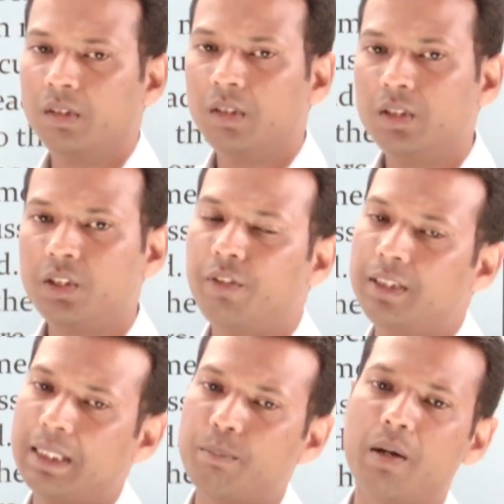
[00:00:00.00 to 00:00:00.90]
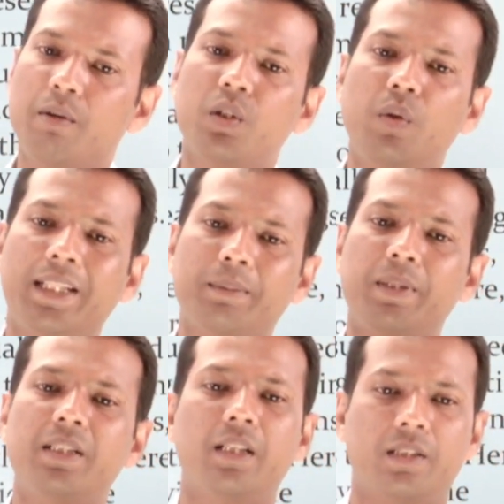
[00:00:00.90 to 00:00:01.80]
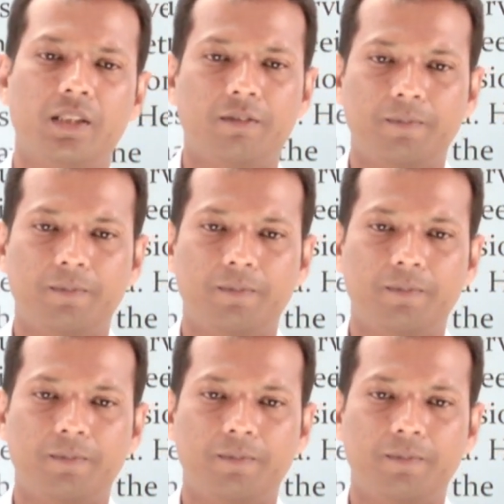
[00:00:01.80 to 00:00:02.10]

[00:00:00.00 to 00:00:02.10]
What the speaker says: She feels empowered to express herself,